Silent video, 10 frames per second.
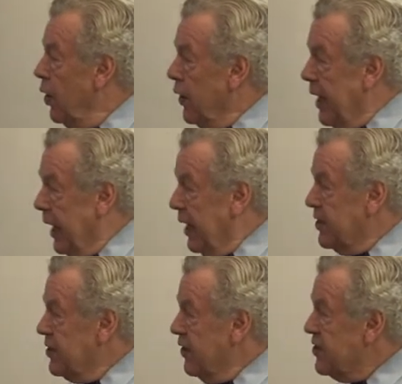Okay,
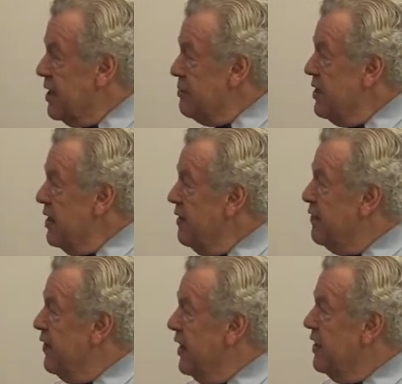so a summary
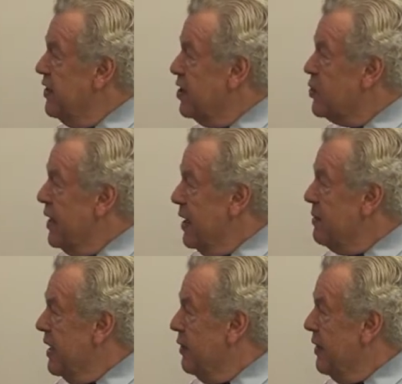of the 20
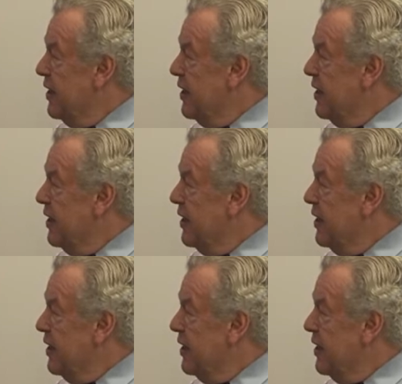amino